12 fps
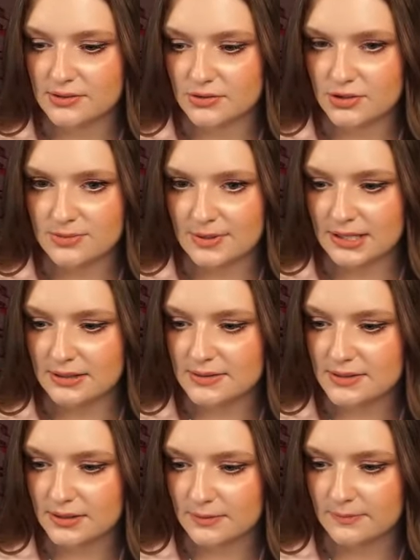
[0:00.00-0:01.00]
She's making
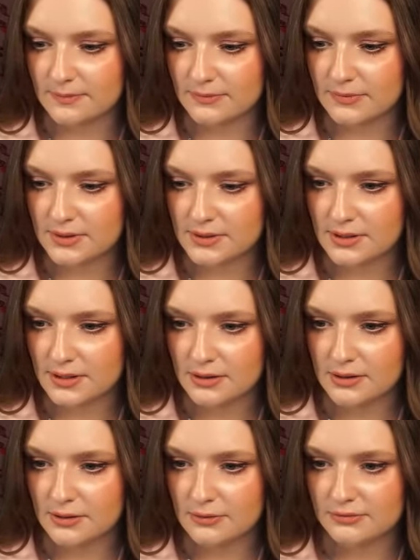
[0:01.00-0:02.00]
some
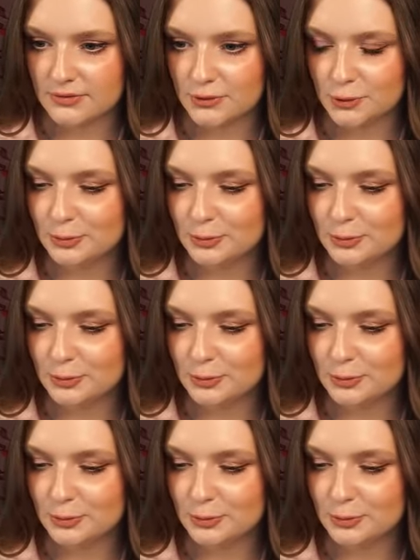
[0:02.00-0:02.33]
food.